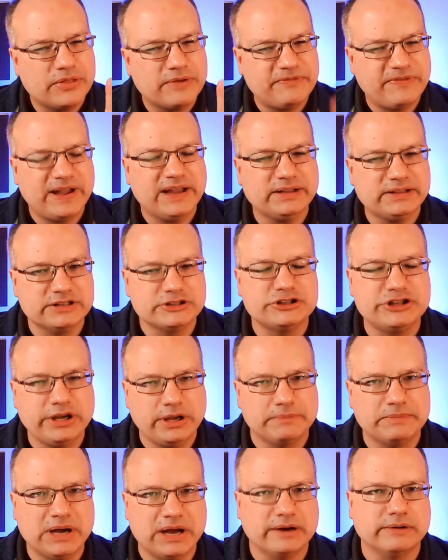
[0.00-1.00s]
The fact that
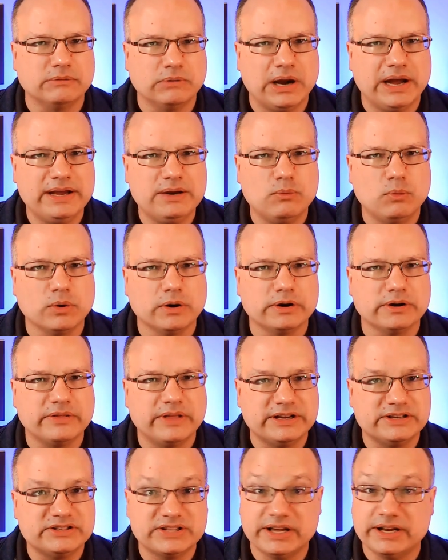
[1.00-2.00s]
GM got it right, where
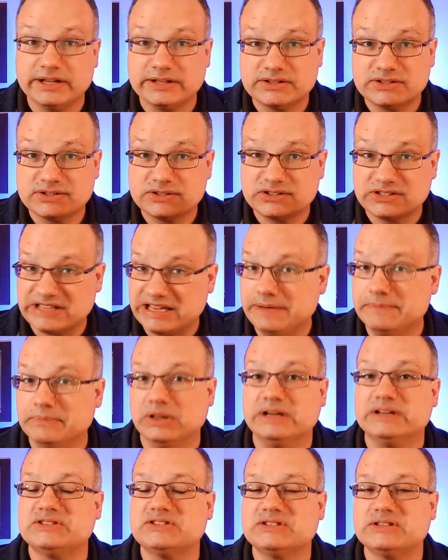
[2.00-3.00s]
they said it's
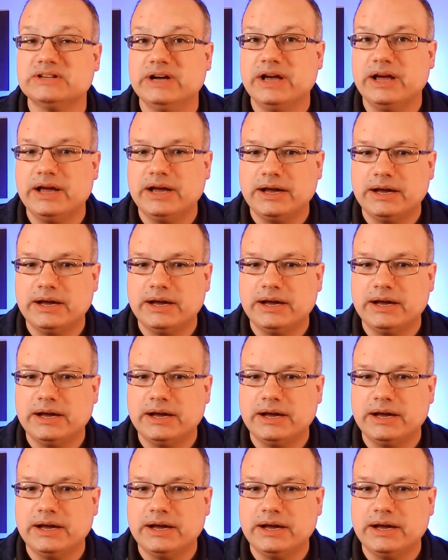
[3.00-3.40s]
seamless,